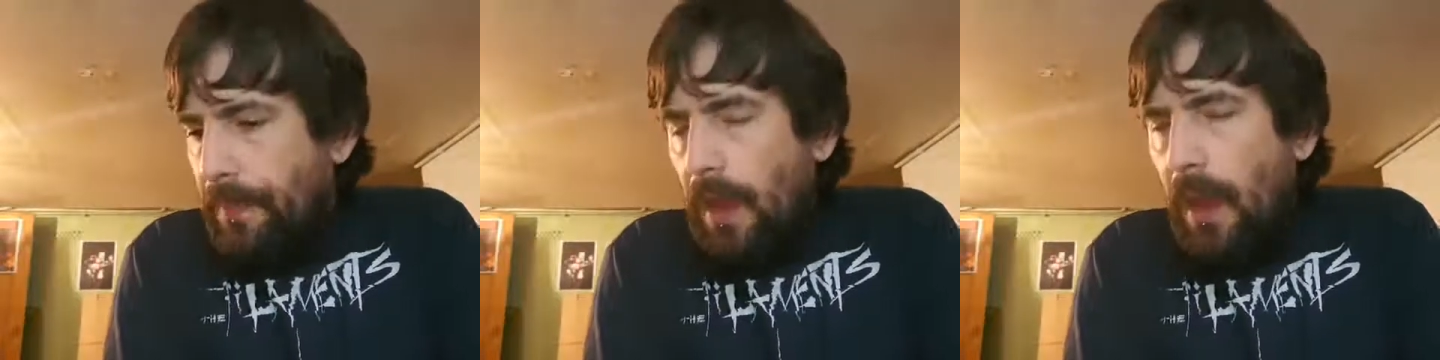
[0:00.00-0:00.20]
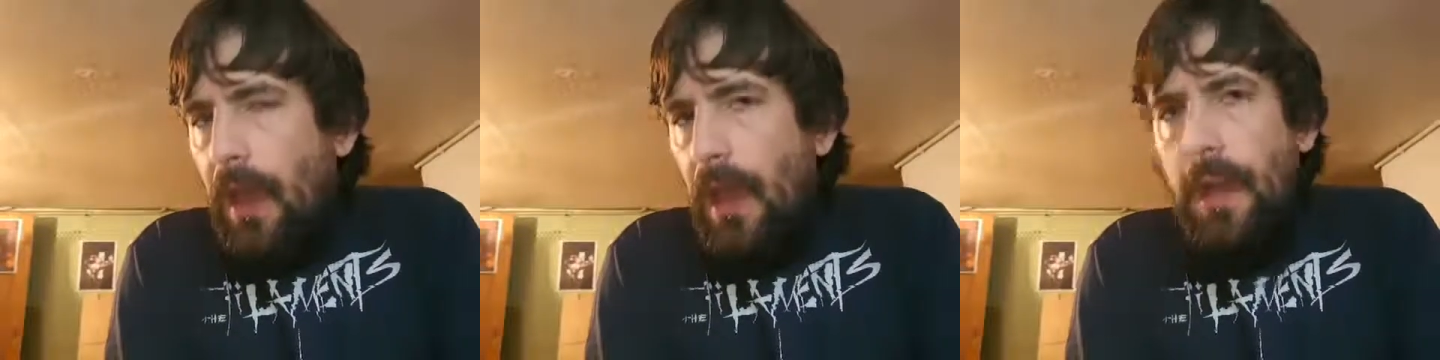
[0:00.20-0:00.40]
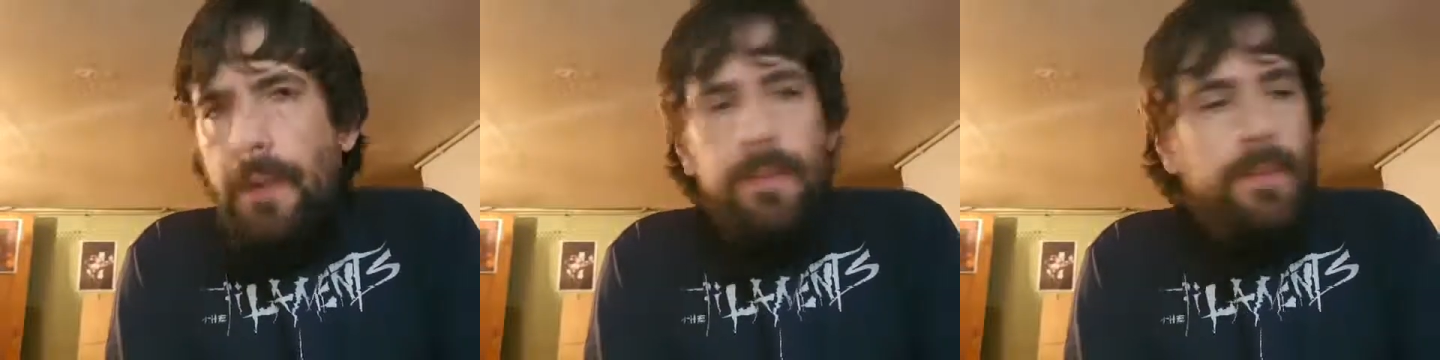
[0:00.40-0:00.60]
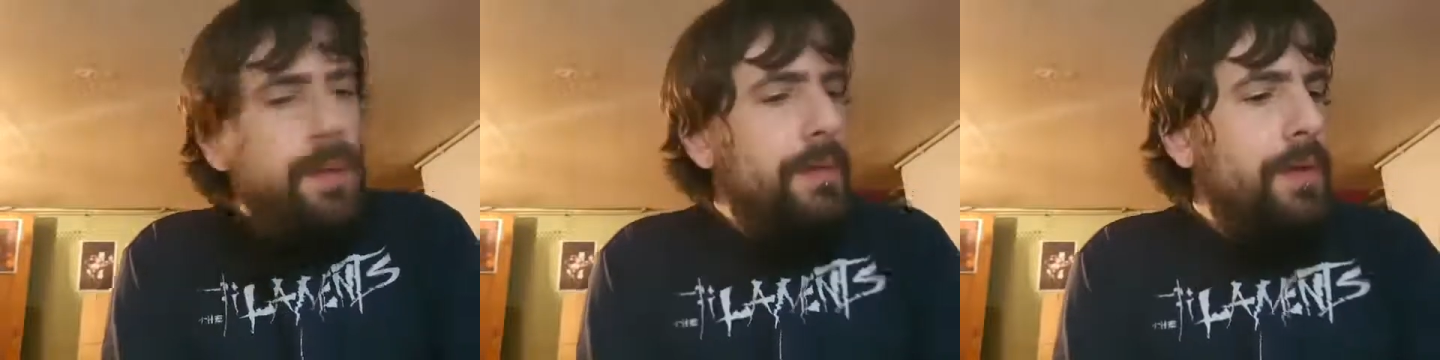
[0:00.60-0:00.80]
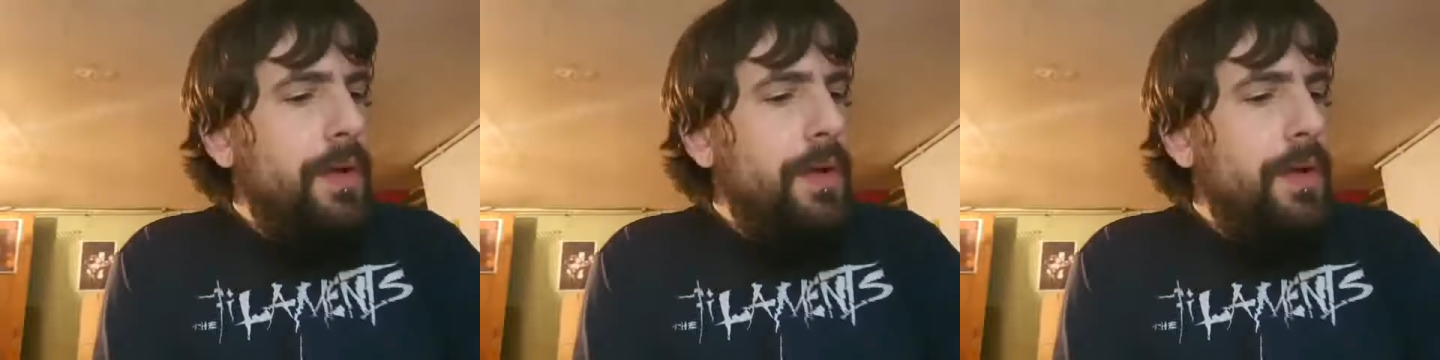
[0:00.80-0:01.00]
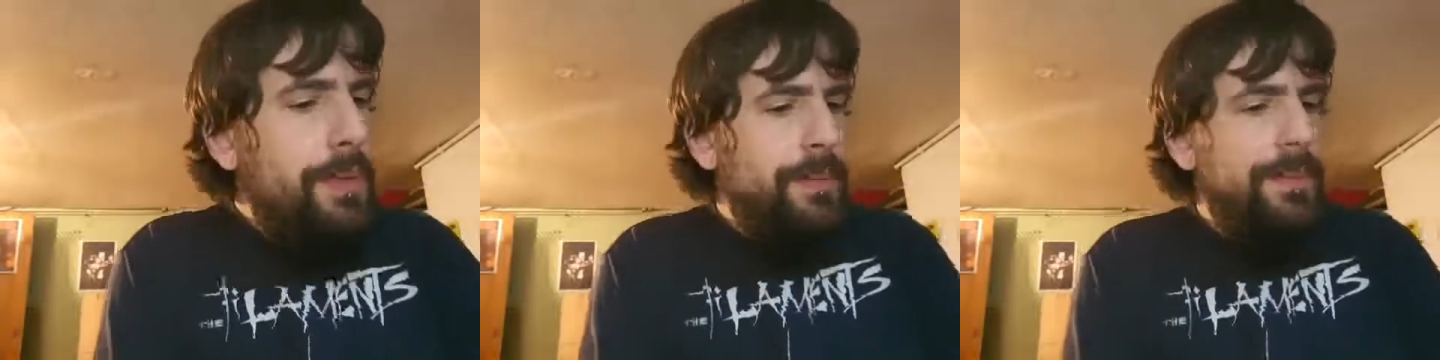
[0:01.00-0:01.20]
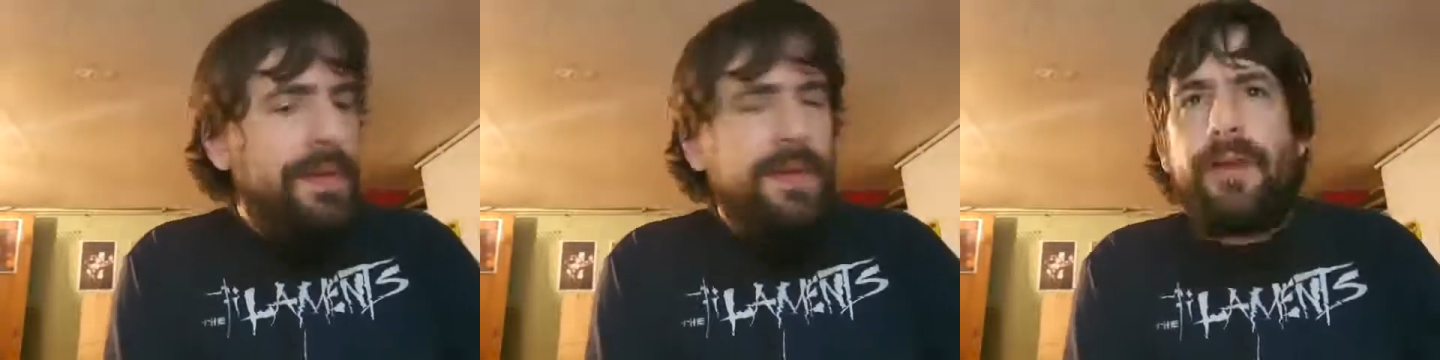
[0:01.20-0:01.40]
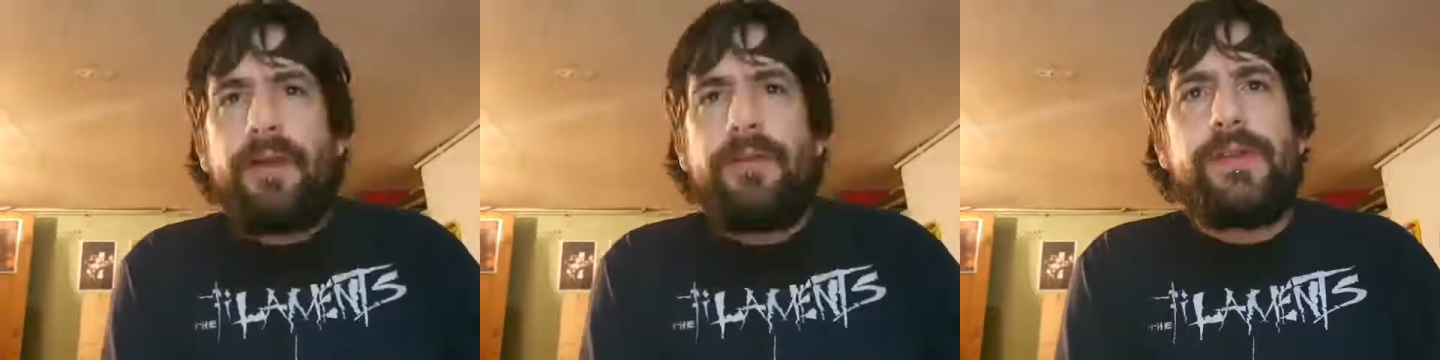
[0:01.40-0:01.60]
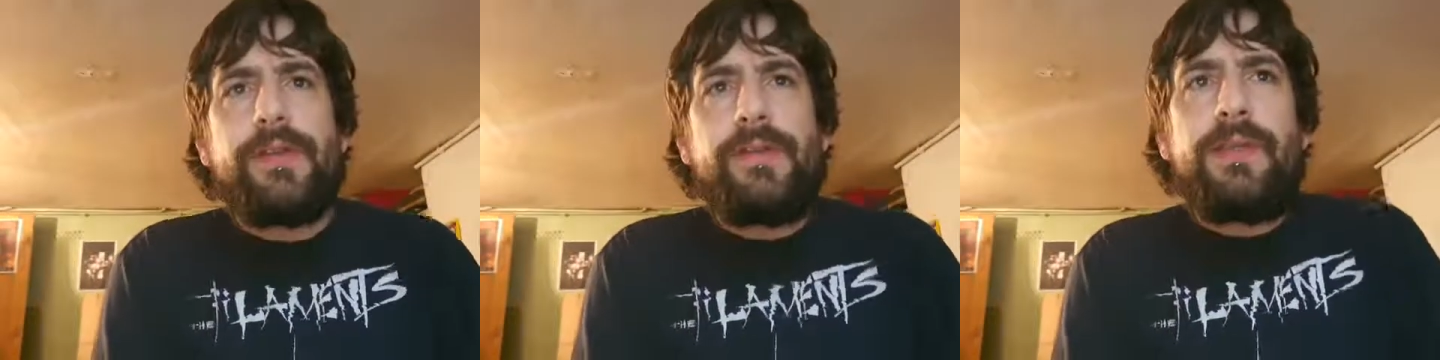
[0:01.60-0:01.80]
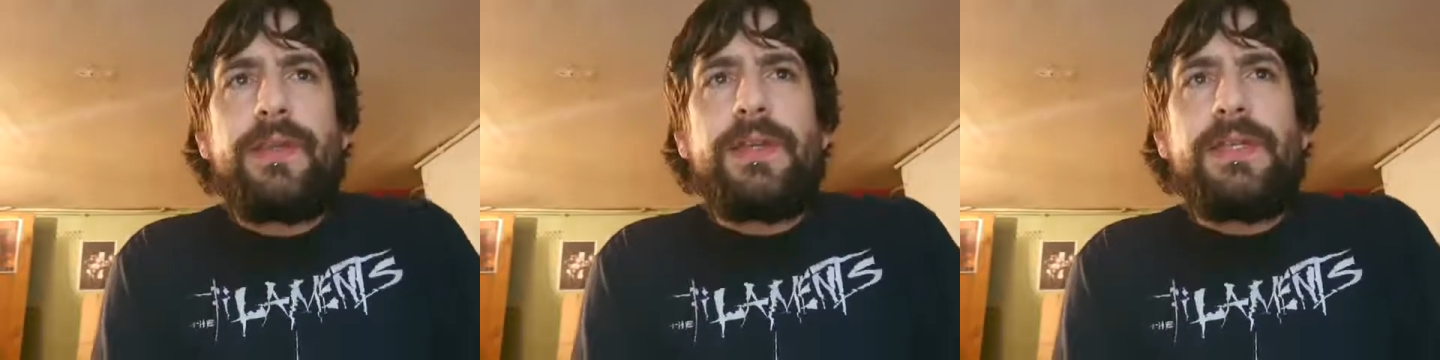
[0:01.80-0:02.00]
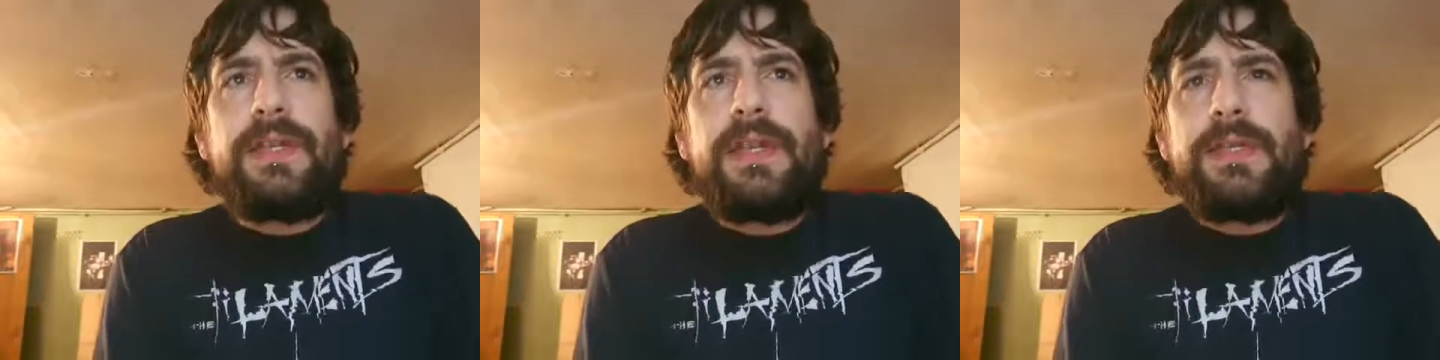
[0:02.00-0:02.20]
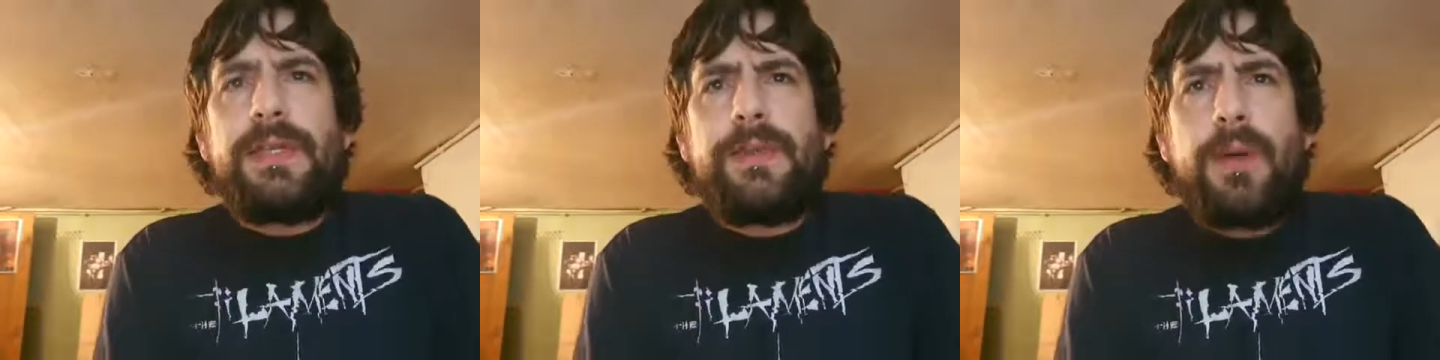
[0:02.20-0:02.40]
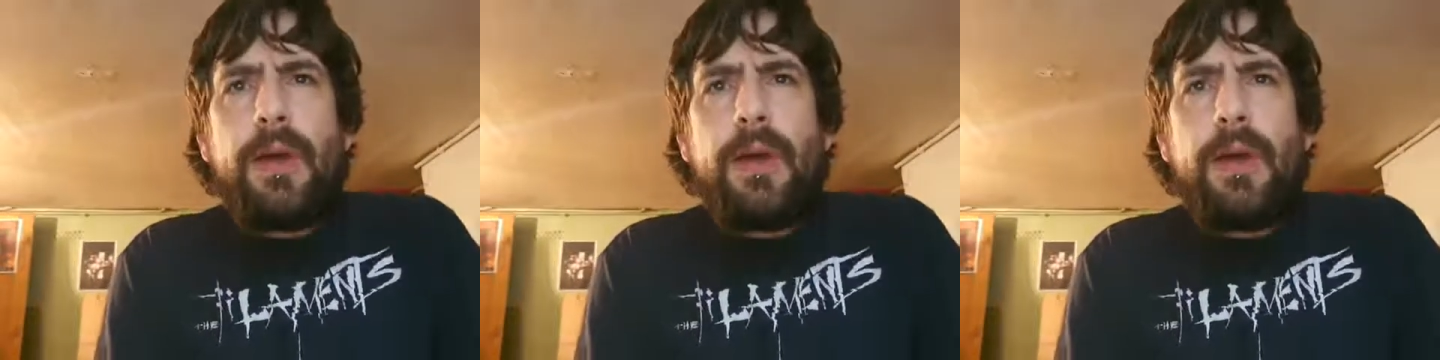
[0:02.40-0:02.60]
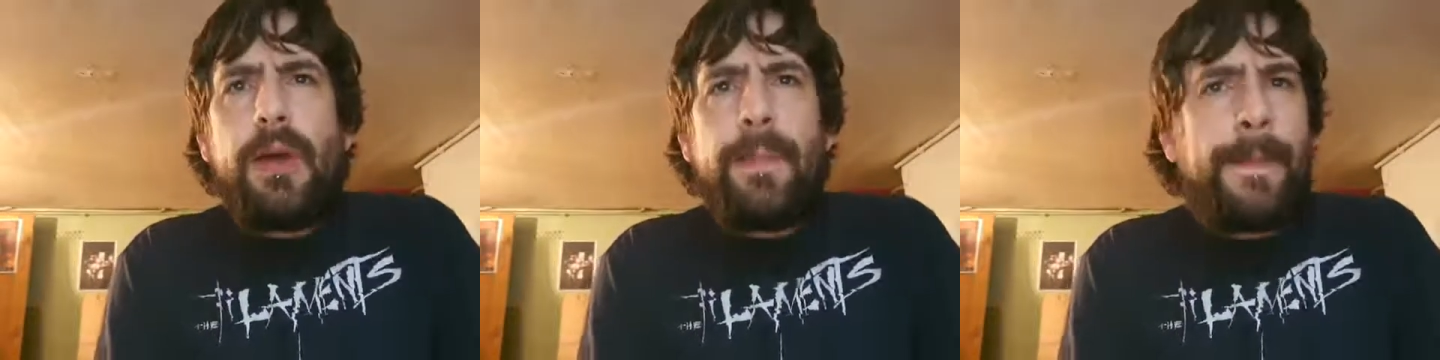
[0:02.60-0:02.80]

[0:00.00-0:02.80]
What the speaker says: We might get the big fairies off flight stands as well.